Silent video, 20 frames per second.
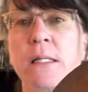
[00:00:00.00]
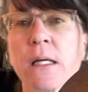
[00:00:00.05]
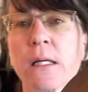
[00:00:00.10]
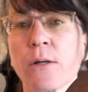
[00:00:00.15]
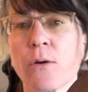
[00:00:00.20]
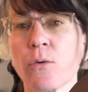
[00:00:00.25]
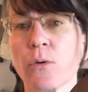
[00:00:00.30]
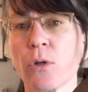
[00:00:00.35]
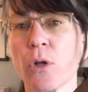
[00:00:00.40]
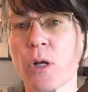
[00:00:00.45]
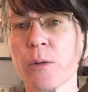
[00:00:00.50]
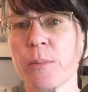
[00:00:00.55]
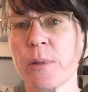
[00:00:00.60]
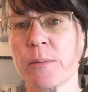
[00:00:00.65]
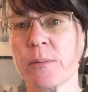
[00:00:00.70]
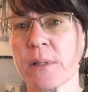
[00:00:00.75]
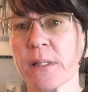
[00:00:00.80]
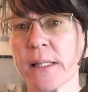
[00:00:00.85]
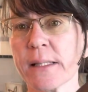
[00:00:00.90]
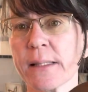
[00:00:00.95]
I know a lot of
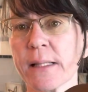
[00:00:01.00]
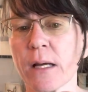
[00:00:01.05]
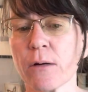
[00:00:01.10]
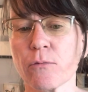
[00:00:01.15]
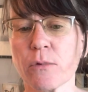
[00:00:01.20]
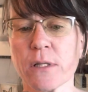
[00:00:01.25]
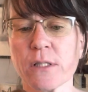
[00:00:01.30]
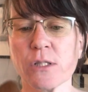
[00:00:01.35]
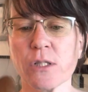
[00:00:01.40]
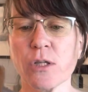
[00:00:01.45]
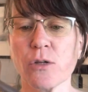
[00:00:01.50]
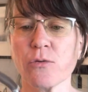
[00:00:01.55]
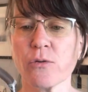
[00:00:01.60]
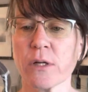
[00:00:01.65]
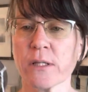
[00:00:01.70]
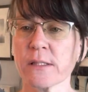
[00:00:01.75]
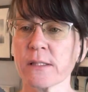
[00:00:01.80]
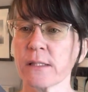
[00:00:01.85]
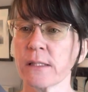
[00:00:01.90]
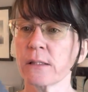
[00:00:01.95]
people like that rusty,
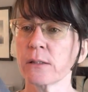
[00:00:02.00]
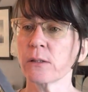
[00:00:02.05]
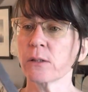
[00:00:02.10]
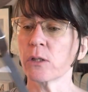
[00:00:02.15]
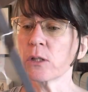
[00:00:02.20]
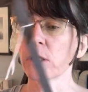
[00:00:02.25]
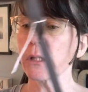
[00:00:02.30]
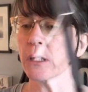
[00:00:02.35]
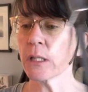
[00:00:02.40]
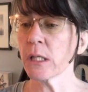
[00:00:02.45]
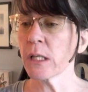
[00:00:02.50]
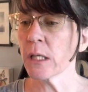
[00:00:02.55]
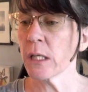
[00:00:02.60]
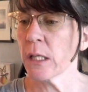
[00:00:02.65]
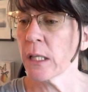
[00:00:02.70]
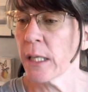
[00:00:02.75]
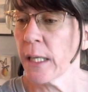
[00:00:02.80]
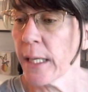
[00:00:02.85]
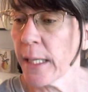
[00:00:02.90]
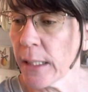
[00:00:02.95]
crusty look.
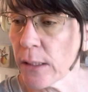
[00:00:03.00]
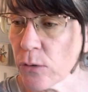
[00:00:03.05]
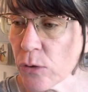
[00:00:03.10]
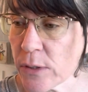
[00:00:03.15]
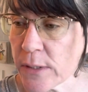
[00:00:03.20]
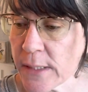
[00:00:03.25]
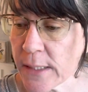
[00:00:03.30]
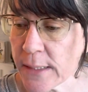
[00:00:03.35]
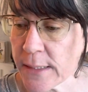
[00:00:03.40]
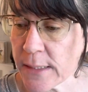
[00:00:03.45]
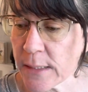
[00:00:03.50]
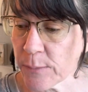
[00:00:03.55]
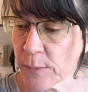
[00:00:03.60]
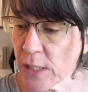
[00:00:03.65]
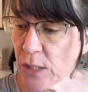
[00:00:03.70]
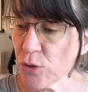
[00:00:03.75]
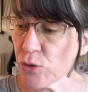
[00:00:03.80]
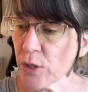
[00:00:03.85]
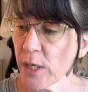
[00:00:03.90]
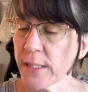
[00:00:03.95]
It looks like
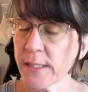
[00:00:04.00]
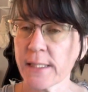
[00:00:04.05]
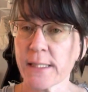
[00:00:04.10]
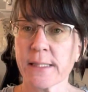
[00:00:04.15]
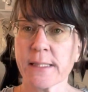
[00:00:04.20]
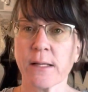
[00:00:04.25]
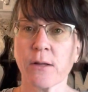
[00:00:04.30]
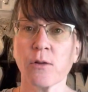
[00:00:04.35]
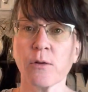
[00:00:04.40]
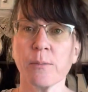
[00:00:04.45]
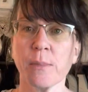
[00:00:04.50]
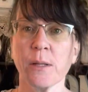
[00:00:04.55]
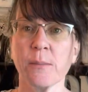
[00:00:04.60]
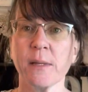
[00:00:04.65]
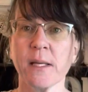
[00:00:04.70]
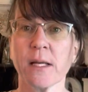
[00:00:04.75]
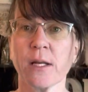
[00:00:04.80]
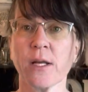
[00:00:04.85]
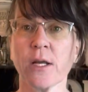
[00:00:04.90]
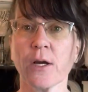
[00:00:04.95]
somebody tried to sell them
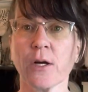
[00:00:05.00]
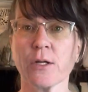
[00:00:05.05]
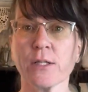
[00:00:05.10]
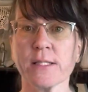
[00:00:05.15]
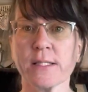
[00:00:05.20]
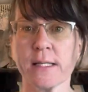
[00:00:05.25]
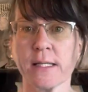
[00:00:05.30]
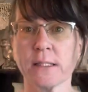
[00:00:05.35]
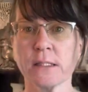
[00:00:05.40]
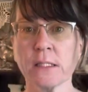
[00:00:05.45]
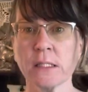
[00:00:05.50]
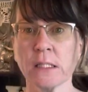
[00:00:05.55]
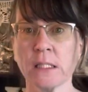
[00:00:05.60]
maybe at a yard sale.